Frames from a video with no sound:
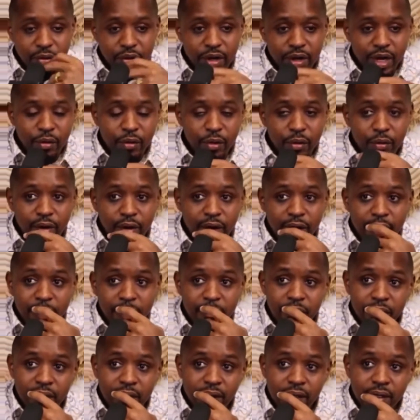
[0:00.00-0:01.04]
Where we
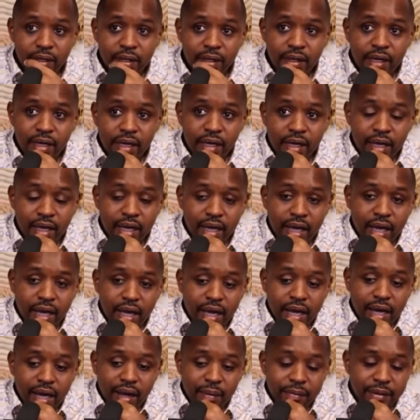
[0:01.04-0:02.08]
were
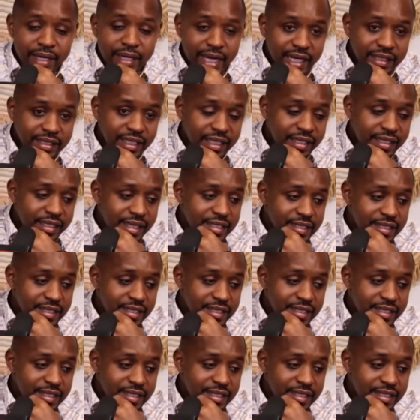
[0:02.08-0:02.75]
abducted in